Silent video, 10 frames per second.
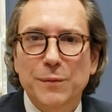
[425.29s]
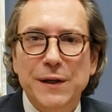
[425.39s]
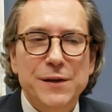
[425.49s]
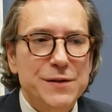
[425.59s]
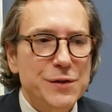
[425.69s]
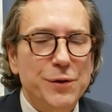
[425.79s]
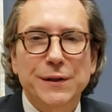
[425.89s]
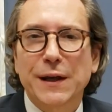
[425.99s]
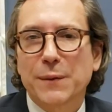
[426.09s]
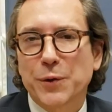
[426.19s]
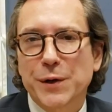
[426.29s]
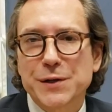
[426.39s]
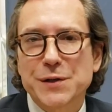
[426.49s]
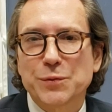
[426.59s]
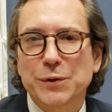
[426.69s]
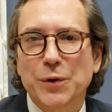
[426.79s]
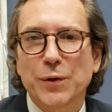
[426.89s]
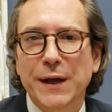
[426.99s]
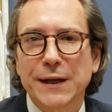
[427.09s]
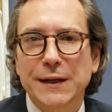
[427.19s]
because during the operation we'll
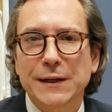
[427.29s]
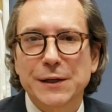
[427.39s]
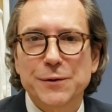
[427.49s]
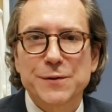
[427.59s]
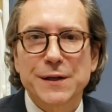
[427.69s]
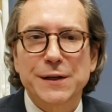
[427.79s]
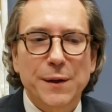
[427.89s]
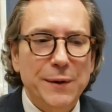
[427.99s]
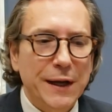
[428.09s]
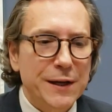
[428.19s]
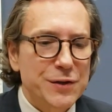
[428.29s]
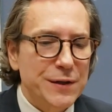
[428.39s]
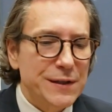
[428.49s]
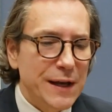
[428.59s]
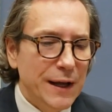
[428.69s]
go ahead and use a numbing agent,